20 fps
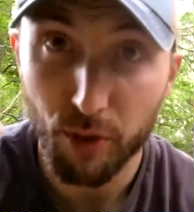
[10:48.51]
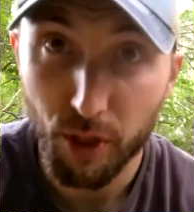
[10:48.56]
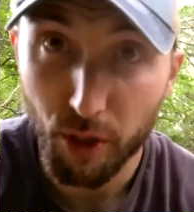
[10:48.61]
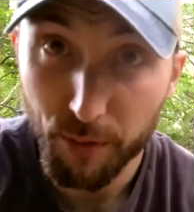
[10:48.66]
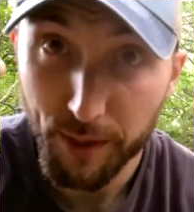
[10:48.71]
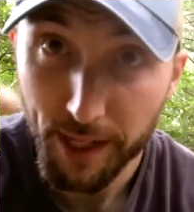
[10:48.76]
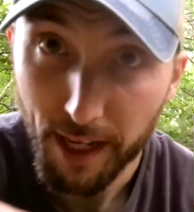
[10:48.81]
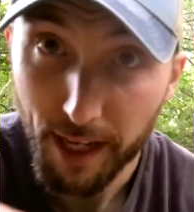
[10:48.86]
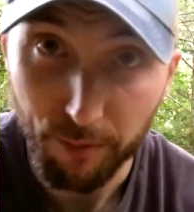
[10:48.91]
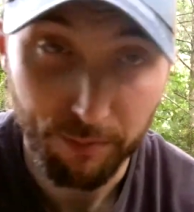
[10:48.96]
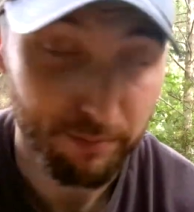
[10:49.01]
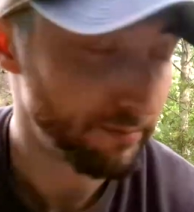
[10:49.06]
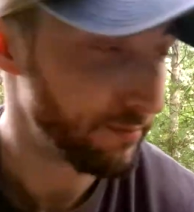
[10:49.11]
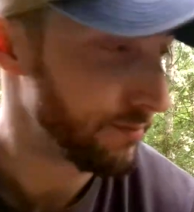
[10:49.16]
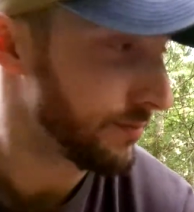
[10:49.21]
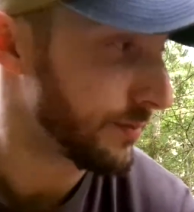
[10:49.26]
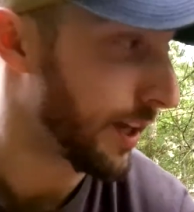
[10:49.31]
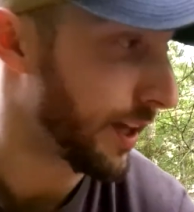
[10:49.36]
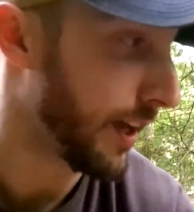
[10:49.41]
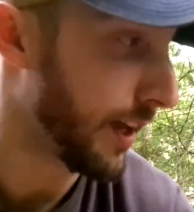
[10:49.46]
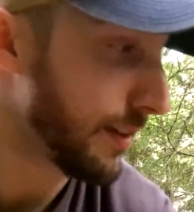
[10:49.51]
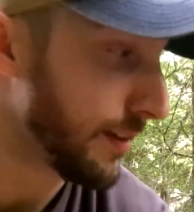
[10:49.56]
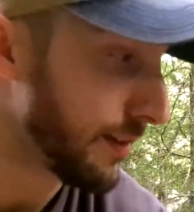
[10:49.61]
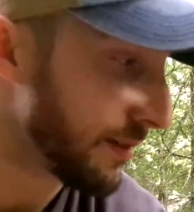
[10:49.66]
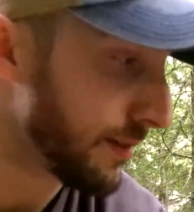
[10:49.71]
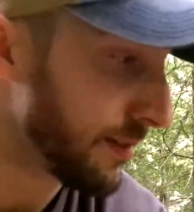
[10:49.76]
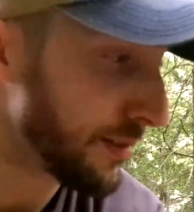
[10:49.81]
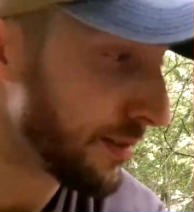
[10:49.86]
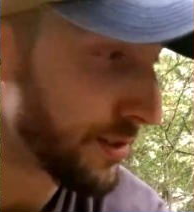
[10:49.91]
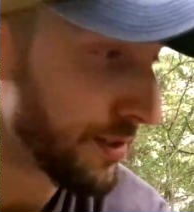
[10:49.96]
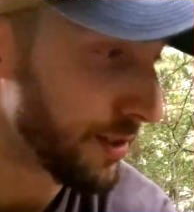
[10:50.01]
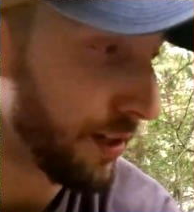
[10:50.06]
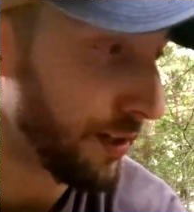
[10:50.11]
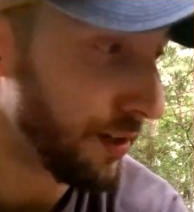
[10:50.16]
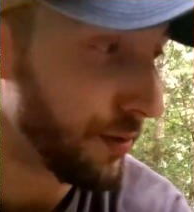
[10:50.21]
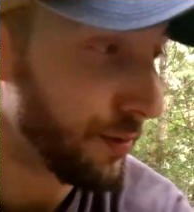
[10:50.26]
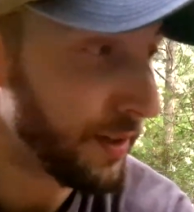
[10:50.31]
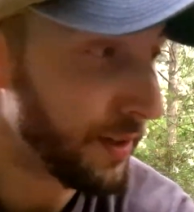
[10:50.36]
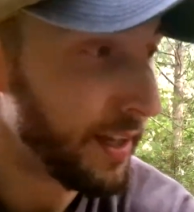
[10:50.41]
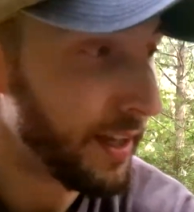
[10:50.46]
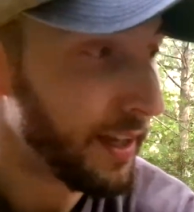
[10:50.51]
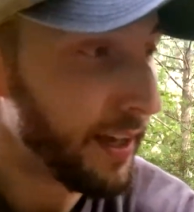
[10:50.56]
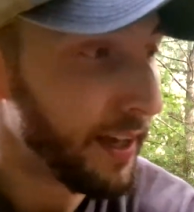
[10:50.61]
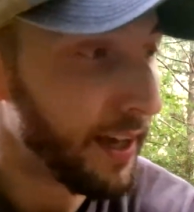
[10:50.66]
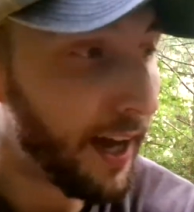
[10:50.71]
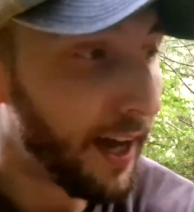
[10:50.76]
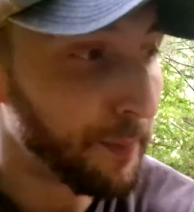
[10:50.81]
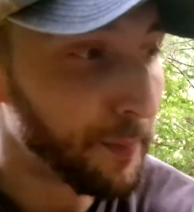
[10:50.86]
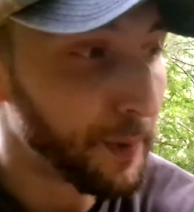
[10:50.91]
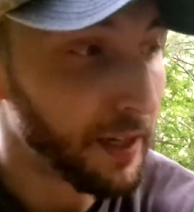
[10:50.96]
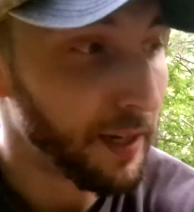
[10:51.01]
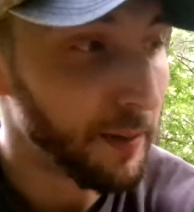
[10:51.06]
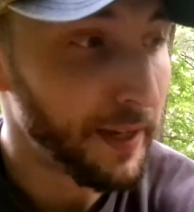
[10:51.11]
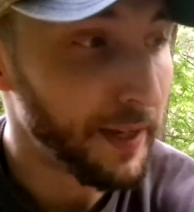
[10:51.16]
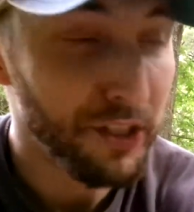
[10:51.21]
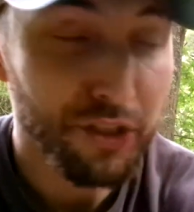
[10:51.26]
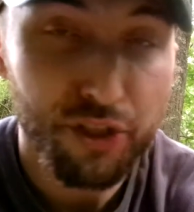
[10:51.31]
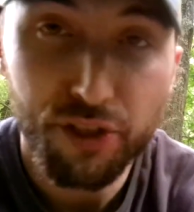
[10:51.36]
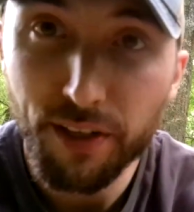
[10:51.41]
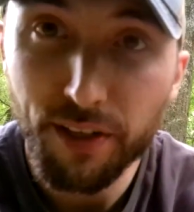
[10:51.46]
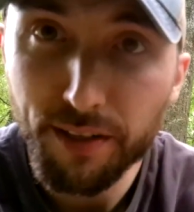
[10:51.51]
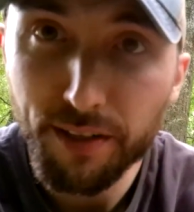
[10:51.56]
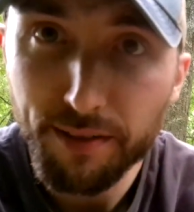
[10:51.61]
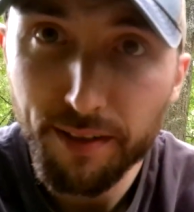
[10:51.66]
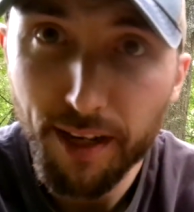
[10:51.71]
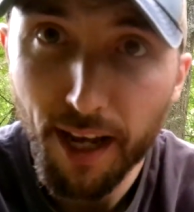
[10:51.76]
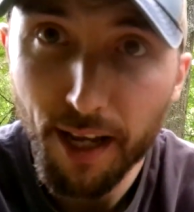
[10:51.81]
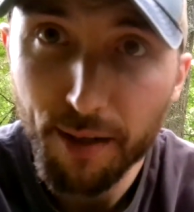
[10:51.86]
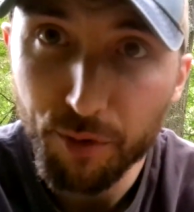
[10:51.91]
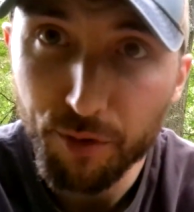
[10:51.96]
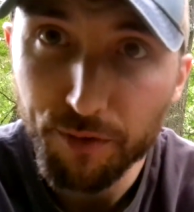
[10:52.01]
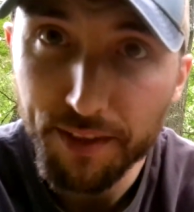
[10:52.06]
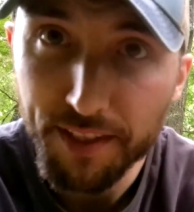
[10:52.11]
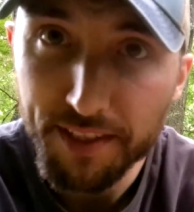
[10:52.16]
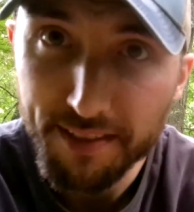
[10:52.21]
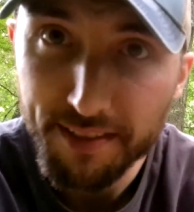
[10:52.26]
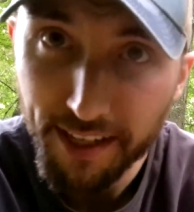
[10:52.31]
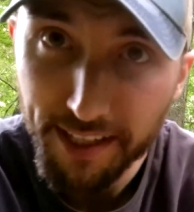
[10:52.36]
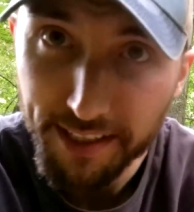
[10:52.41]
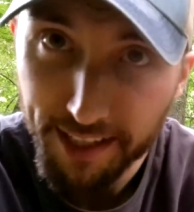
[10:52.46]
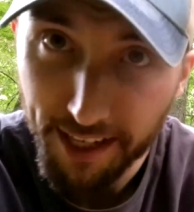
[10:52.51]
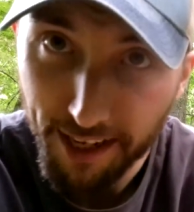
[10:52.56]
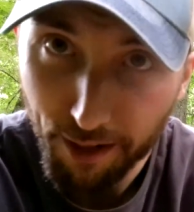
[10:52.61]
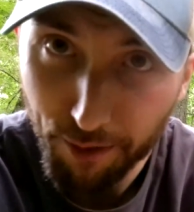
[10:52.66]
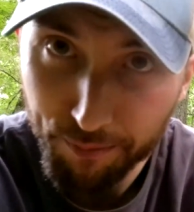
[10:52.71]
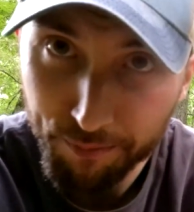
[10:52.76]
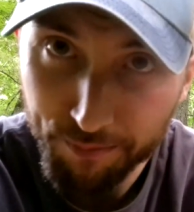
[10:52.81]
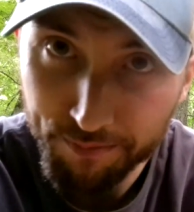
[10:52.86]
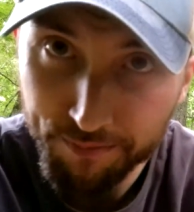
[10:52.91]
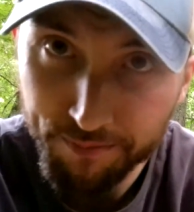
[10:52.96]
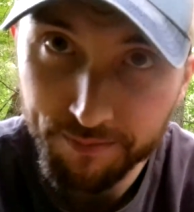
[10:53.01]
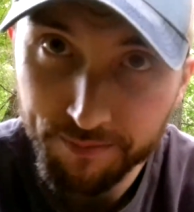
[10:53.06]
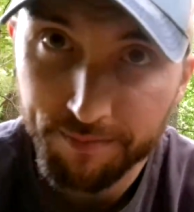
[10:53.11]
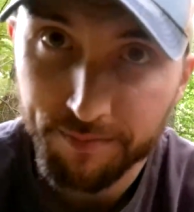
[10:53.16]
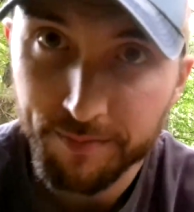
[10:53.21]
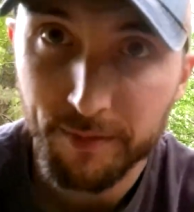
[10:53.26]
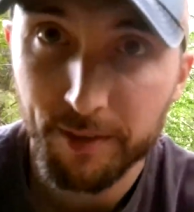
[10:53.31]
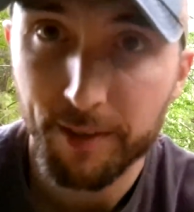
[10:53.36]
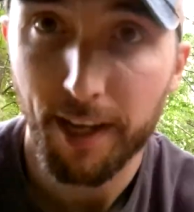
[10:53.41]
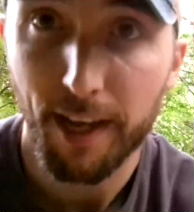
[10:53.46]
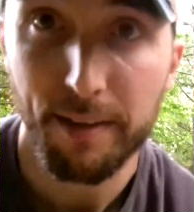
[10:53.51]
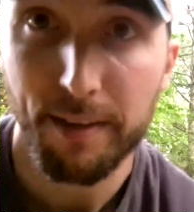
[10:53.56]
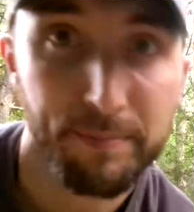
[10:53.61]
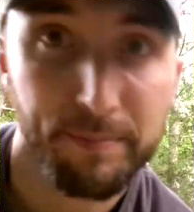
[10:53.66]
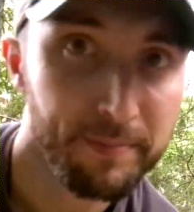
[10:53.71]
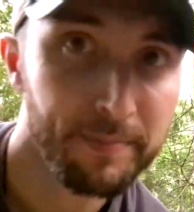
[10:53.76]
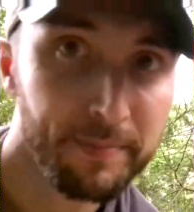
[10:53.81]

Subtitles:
go down. Okay, so I'm gonna make sure I move this sight down. Okay,